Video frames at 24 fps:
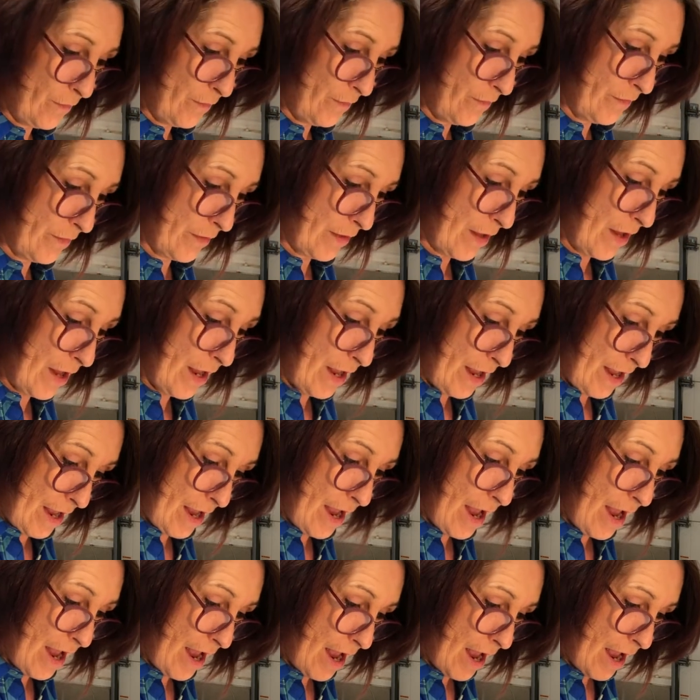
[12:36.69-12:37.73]

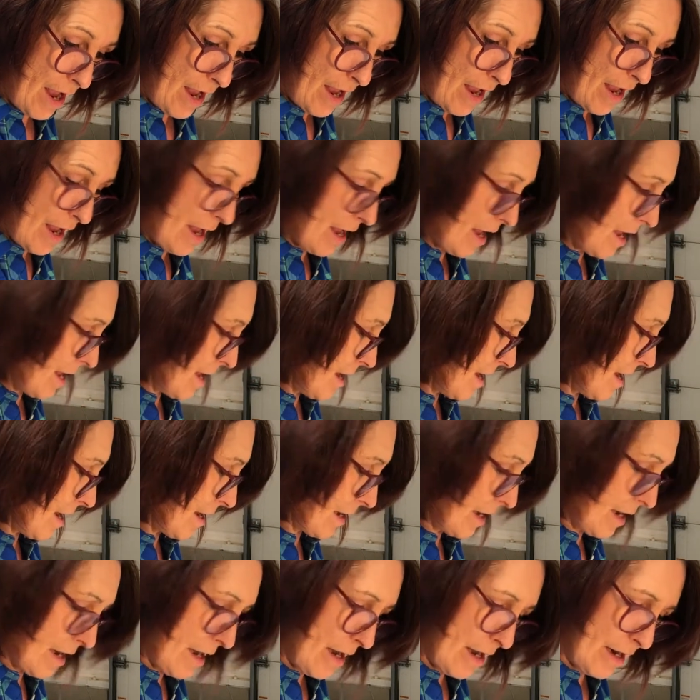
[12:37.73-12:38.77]

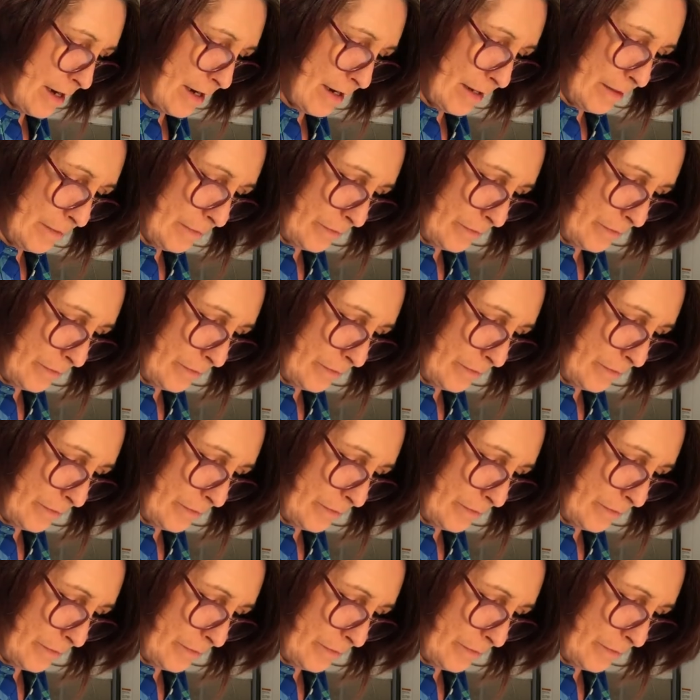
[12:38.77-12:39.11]
Got it.